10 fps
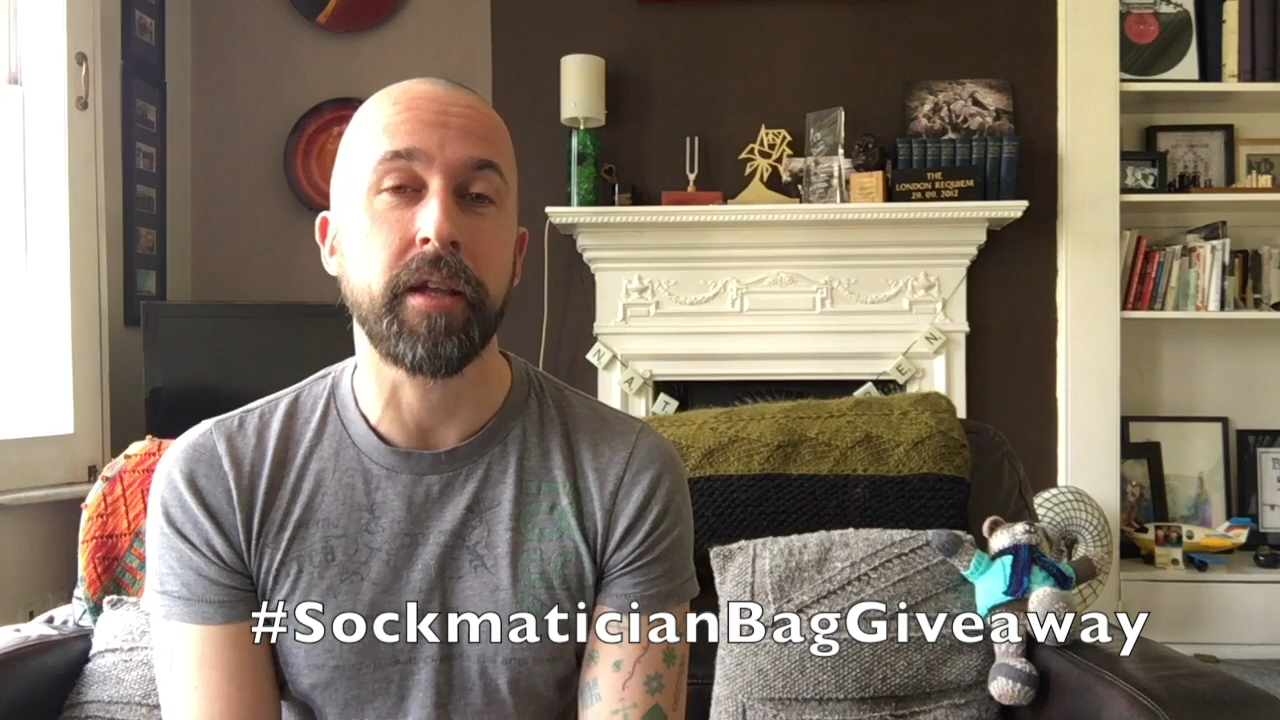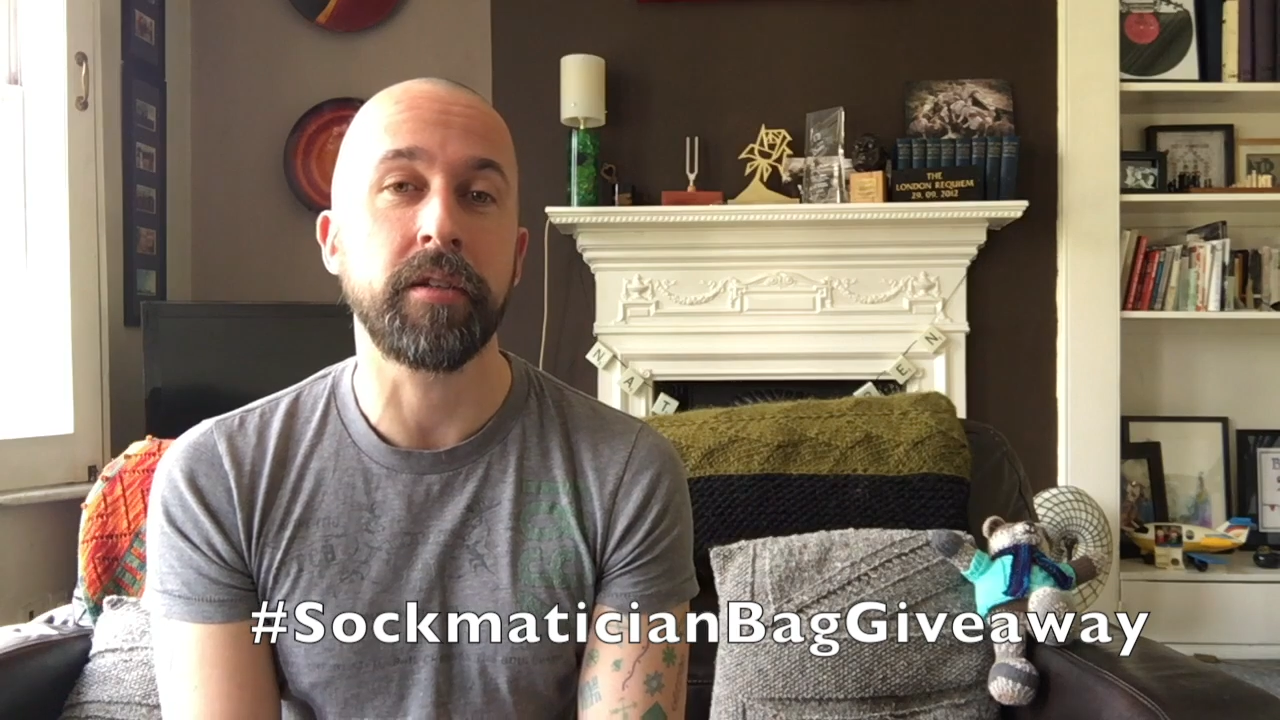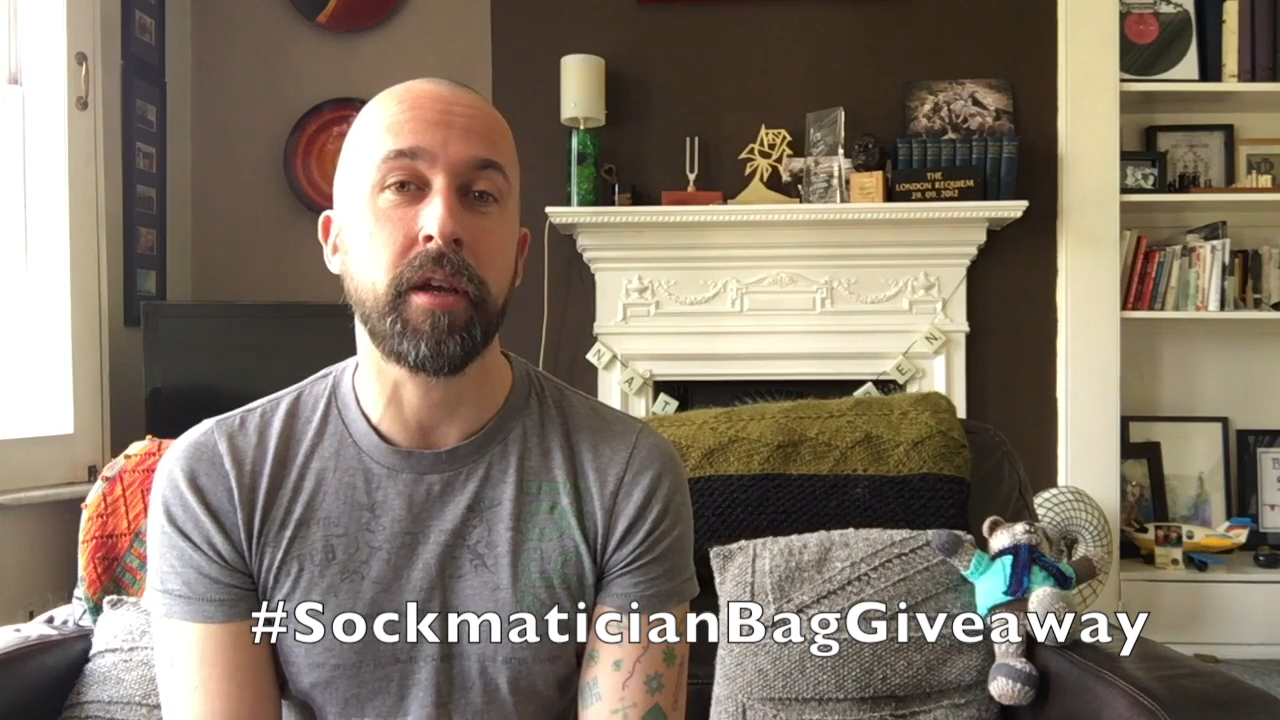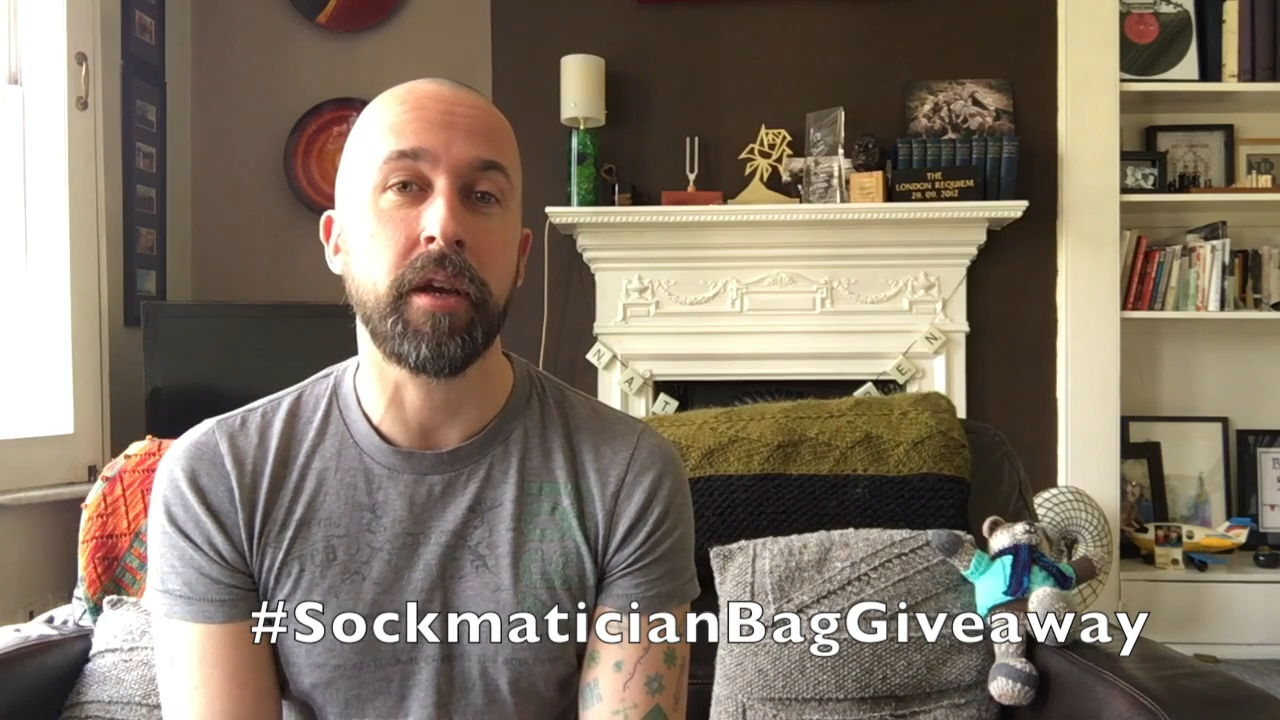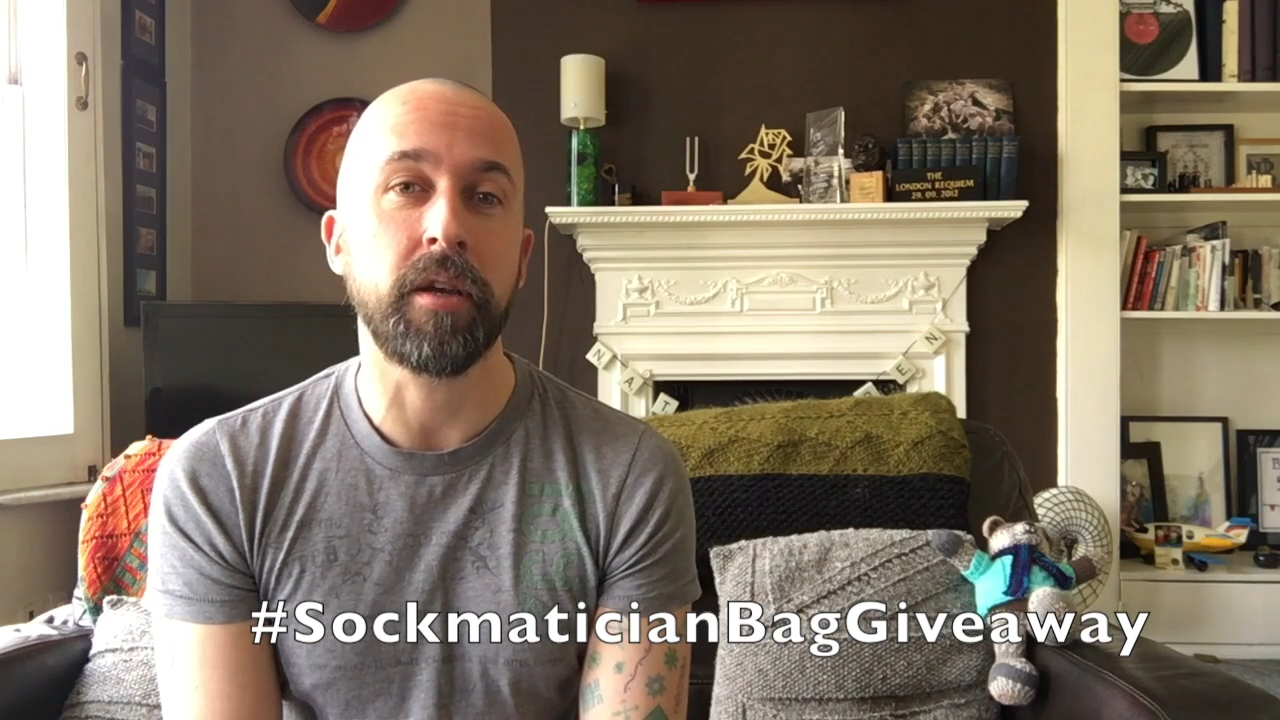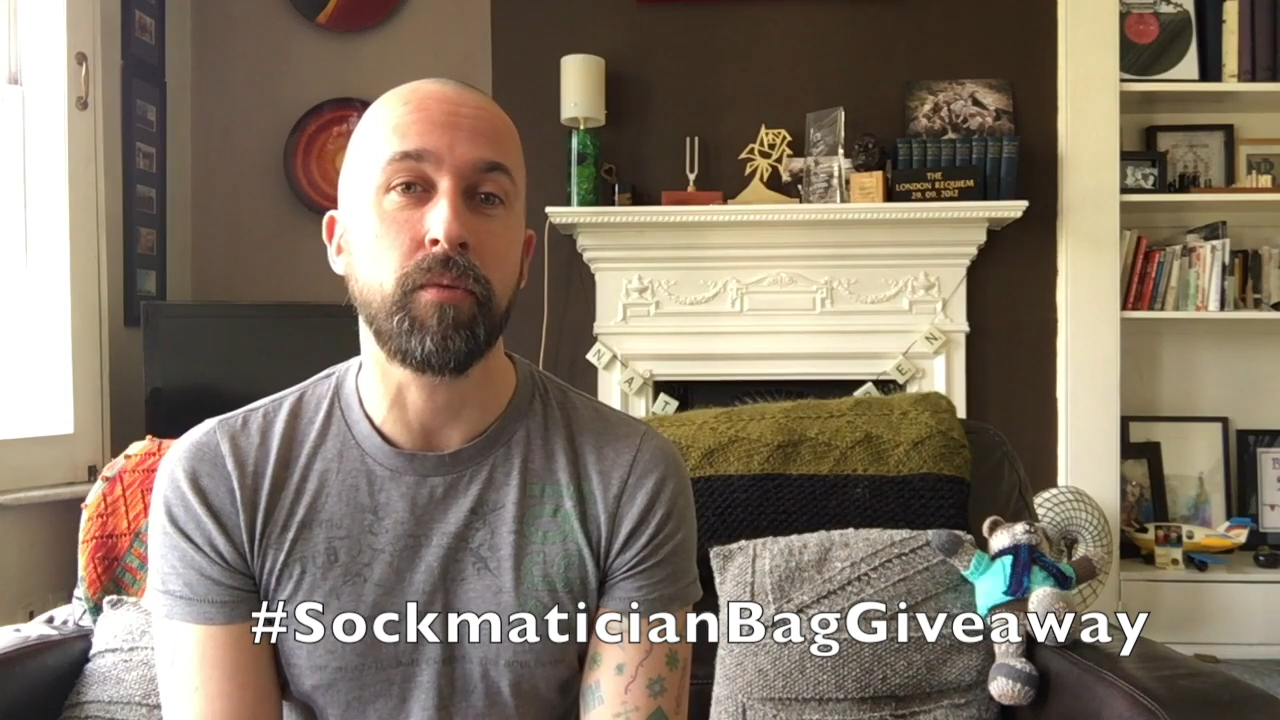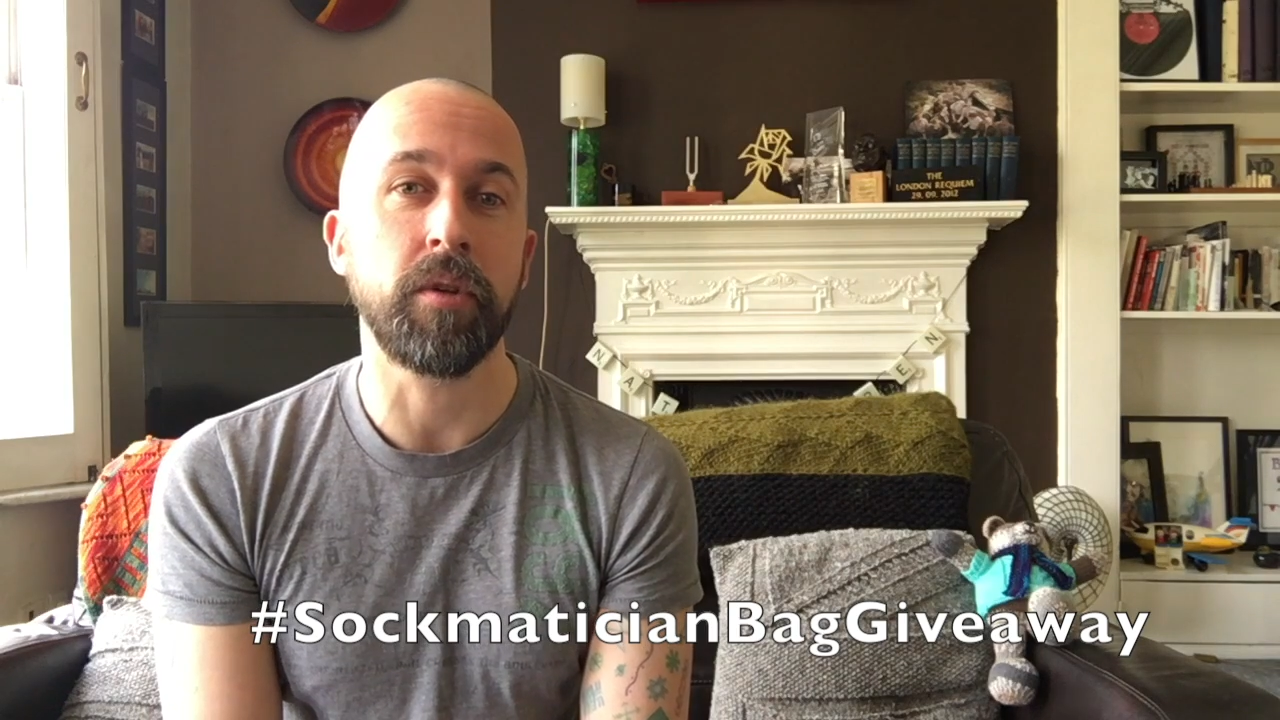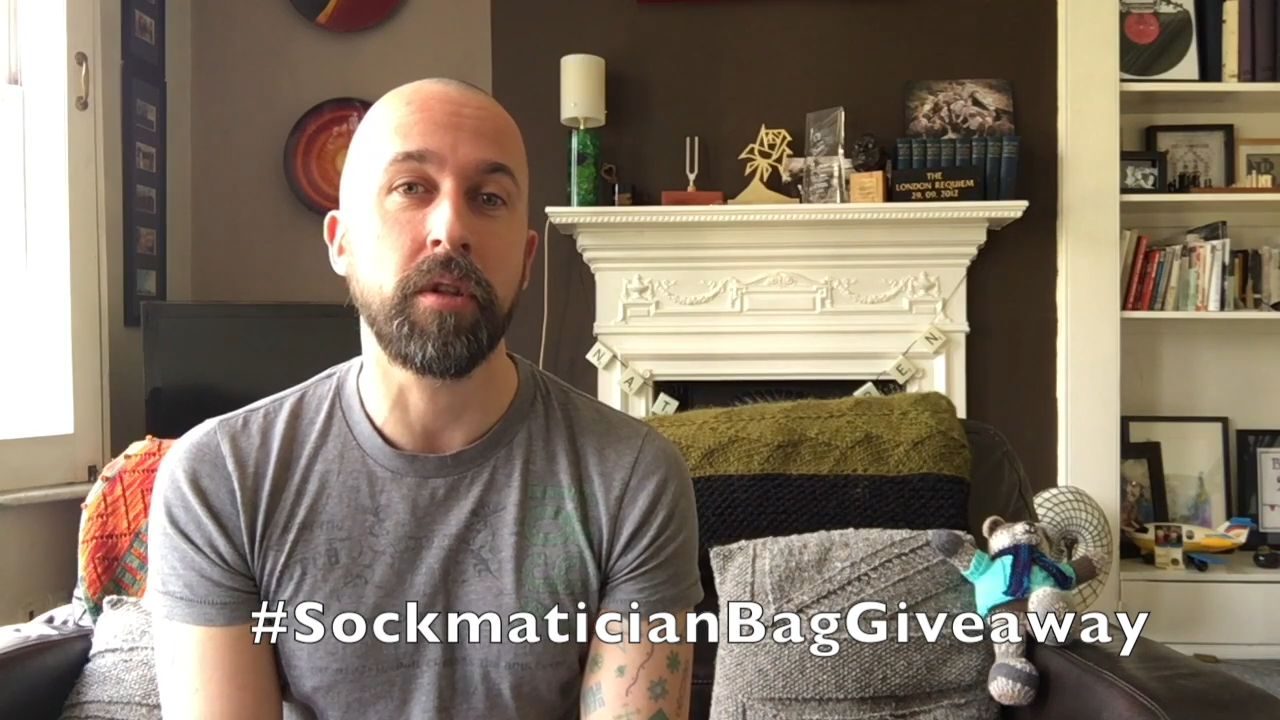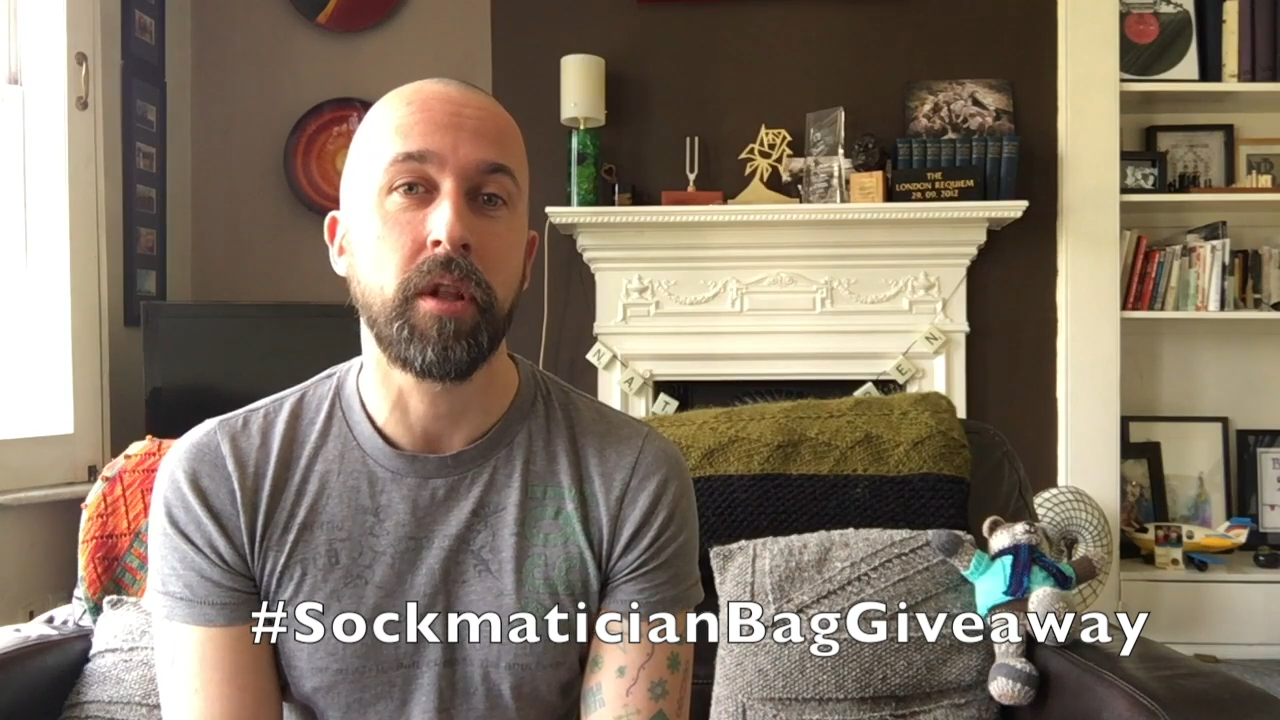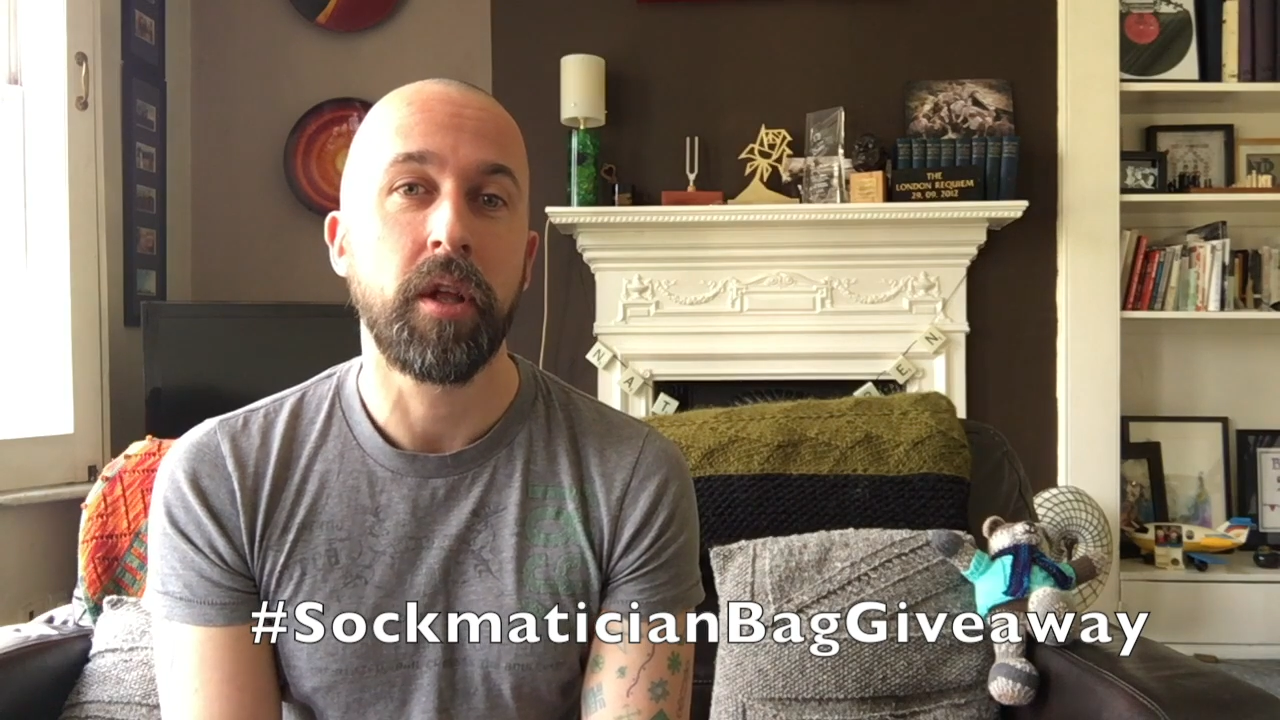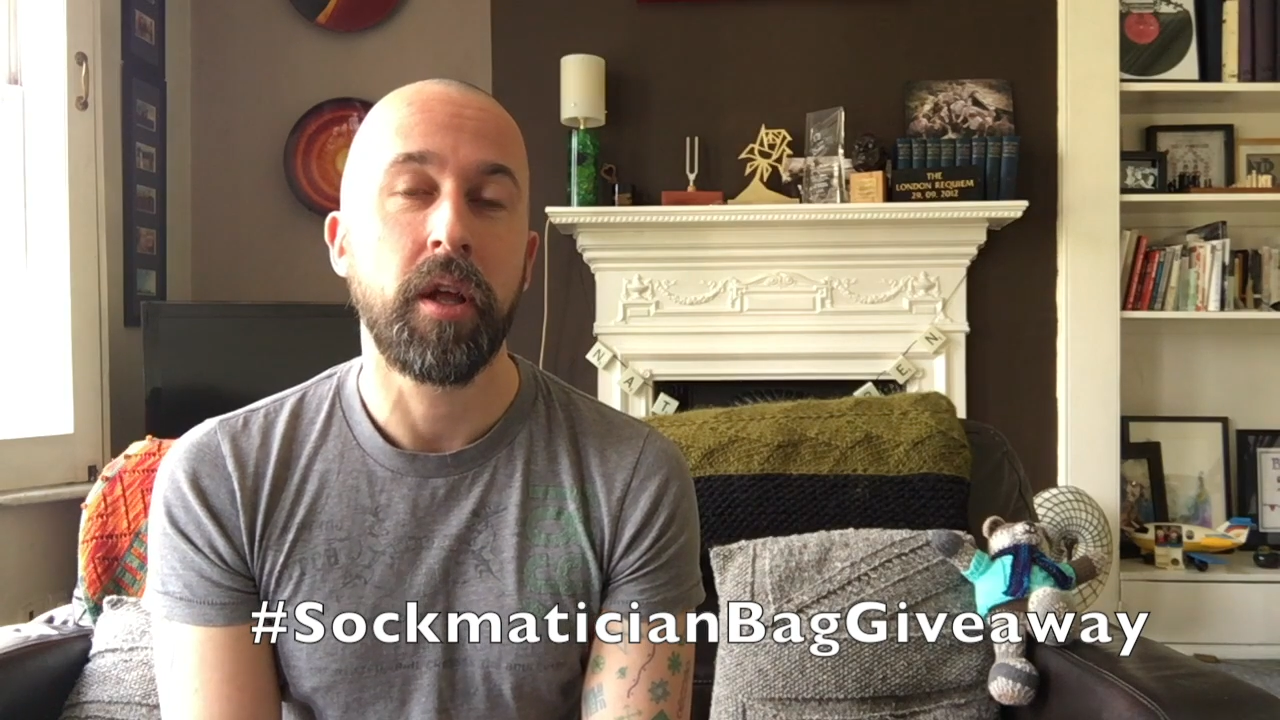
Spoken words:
and I will,